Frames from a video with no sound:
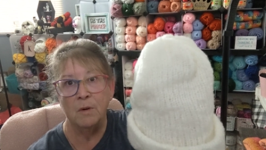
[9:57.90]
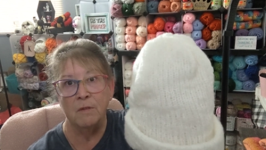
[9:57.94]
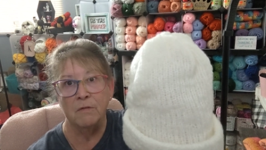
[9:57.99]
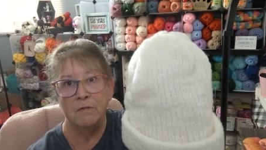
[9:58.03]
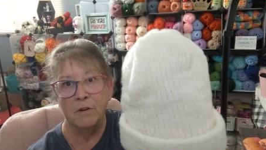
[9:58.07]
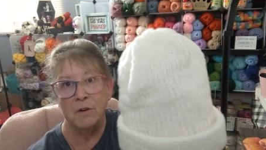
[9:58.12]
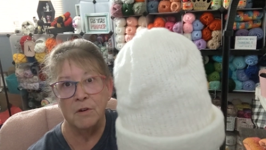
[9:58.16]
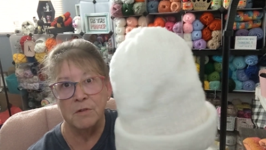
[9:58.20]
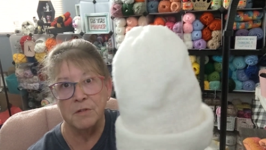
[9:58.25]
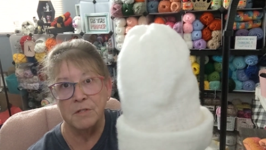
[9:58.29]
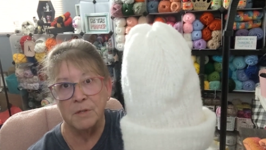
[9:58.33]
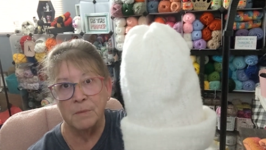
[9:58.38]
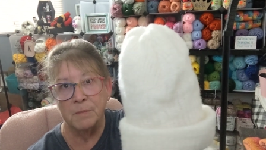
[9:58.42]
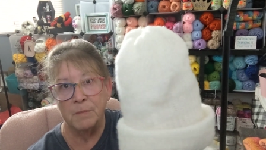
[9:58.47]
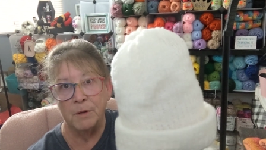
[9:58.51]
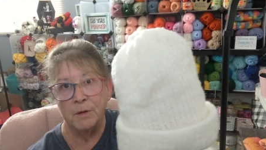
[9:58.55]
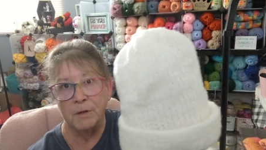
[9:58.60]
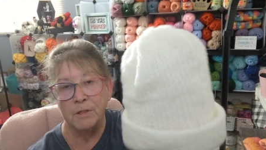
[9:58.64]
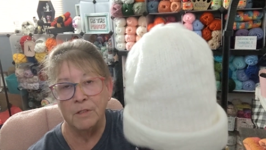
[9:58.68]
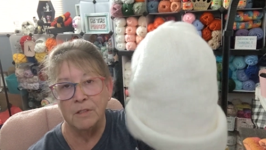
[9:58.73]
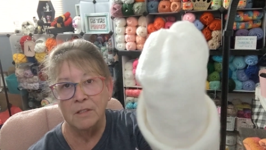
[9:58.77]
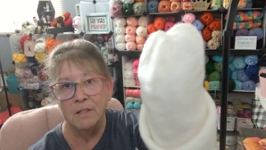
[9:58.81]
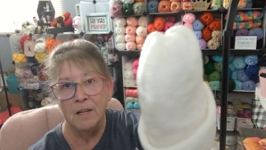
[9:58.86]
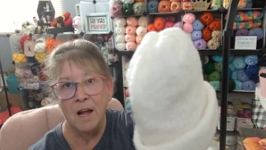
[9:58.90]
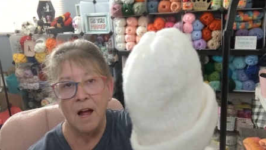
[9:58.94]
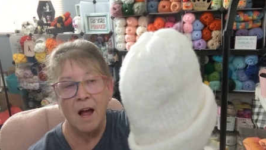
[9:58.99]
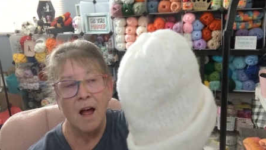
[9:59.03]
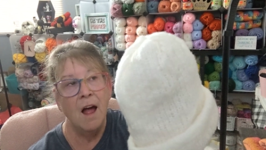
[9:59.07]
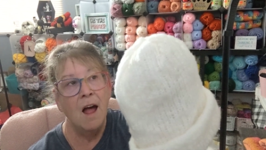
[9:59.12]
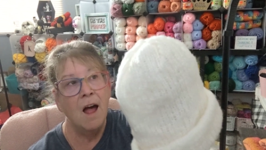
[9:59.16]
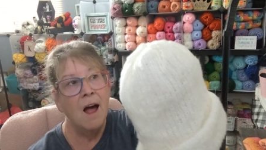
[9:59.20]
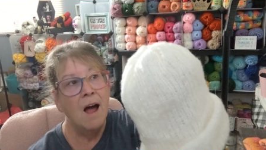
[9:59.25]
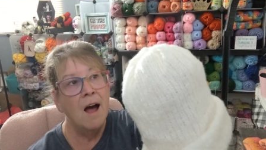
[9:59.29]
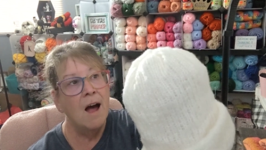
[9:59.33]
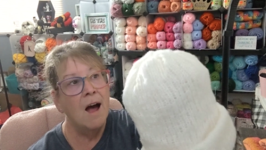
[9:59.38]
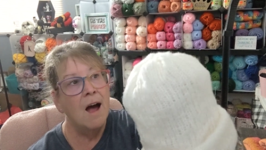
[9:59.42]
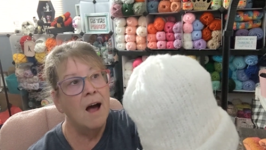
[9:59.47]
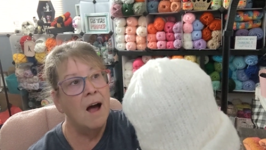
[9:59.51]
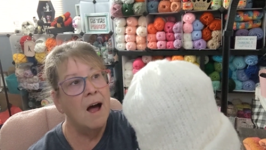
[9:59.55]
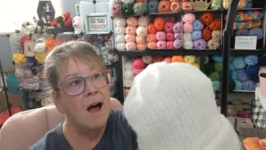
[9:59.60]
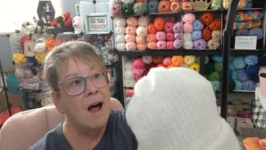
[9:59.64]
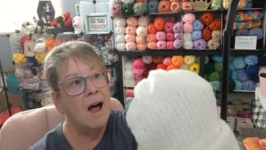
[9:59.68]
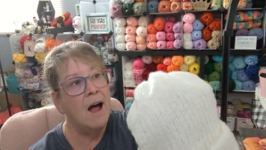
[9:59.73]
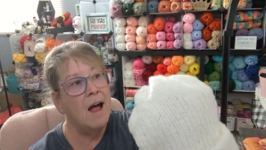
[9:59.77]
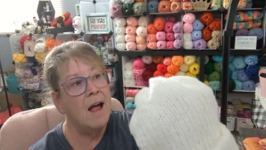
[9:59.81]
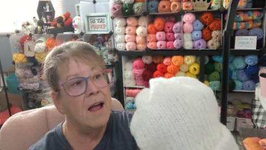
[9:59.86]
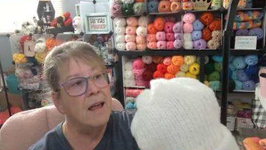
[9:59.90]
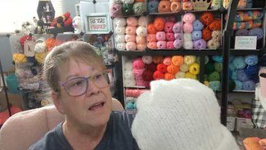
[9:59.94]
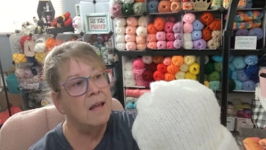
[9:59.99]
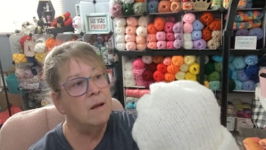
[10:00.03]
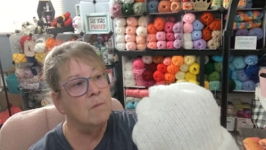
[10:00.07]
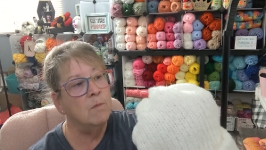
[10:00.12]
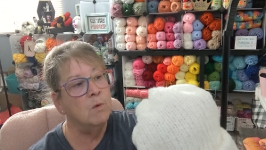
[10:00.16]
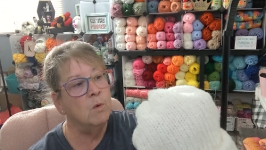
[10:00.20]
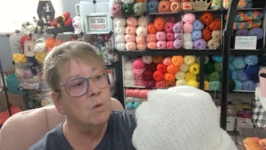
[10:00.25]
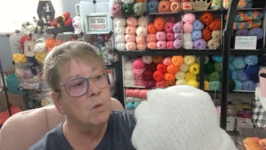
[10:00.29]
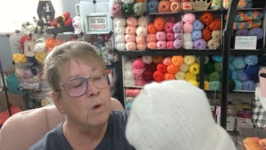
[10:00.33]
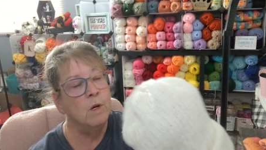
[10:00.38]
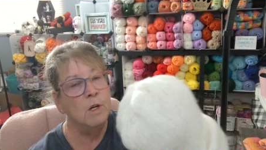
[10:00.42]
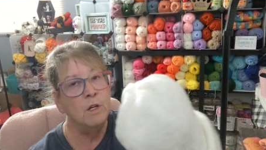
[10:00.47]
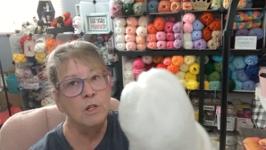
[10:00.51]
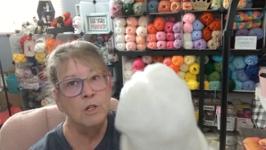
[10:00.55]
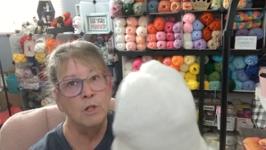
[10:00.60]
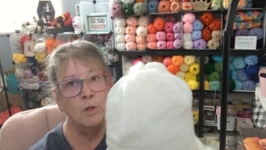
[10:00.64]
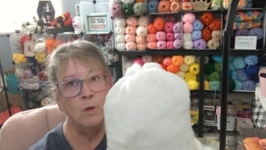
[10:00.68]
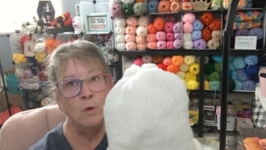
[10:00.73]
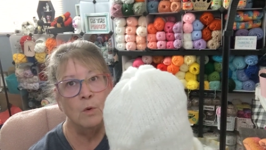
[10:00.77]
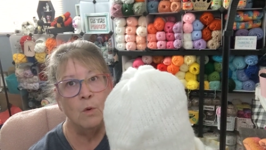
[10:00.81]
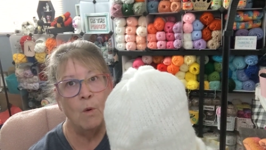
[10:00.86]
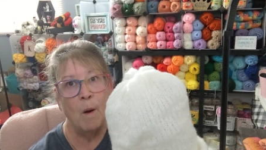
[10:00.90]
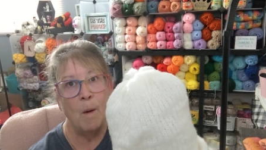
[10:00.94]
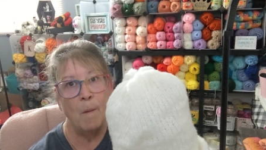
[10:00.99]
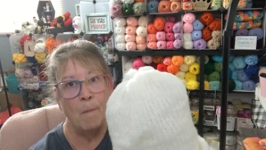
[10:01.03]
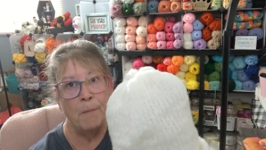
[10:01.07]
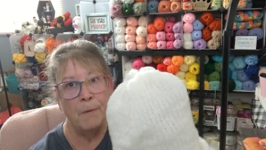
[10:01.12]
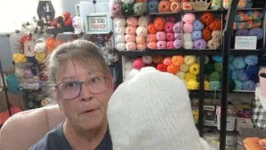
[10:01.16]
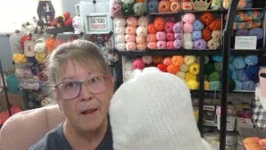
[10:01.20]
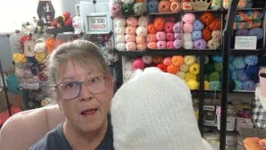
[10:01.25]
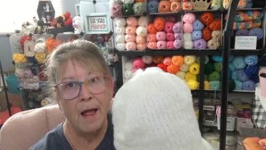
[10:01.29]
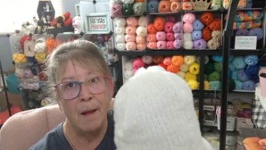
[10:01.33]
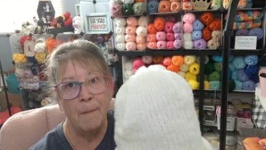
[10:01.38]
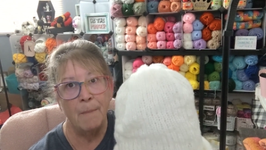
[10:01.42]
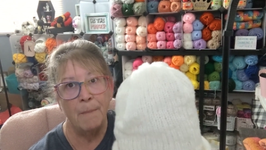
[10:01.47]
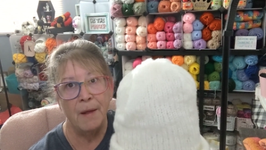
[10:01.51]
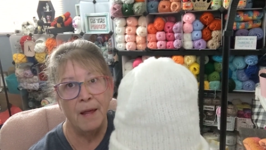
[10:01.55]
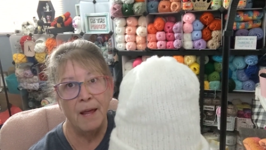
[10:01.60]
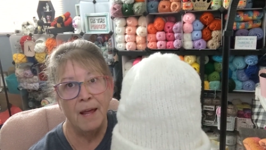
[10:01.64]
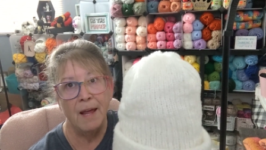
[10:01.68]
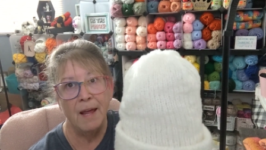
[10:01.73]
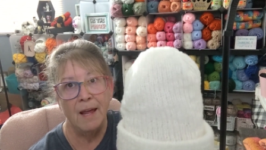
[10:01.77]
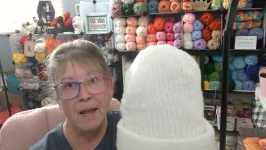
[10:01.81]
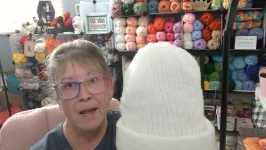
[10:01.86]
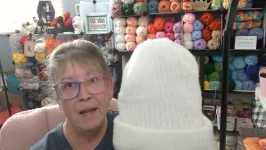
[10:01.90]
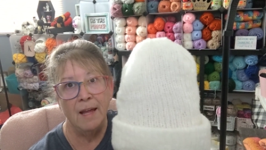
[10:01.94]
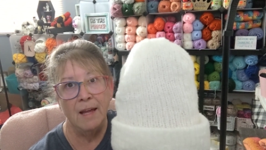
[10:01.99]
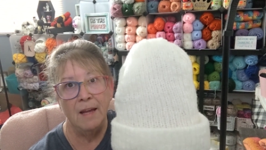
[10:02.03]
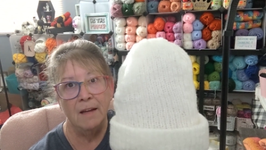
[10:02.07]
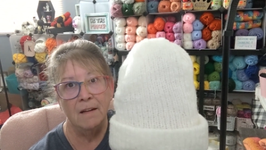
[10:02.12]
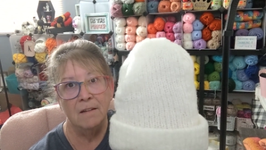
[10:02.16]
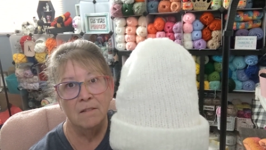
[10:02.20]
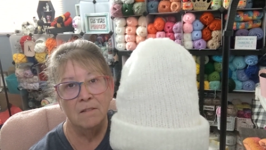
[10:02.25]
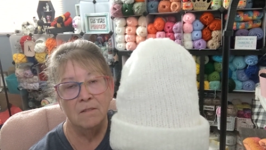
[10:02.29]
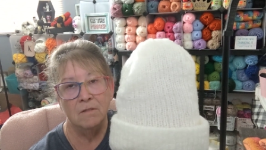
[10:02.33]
reversible, I am going to plop a